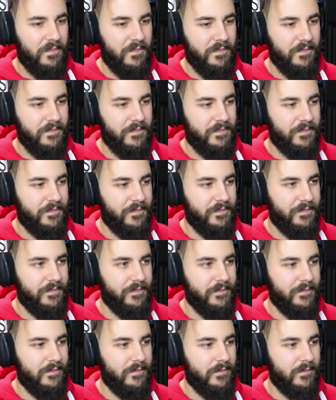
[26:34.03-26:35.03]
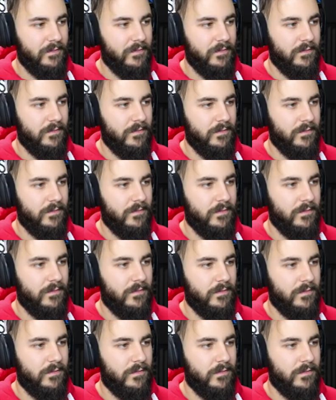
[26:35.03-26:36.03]

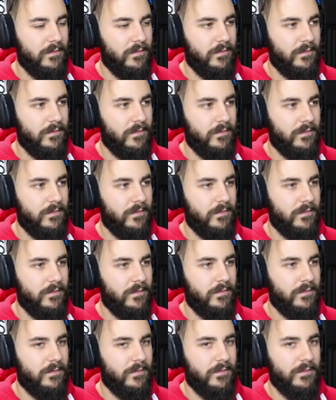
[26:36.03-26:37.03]
(silence)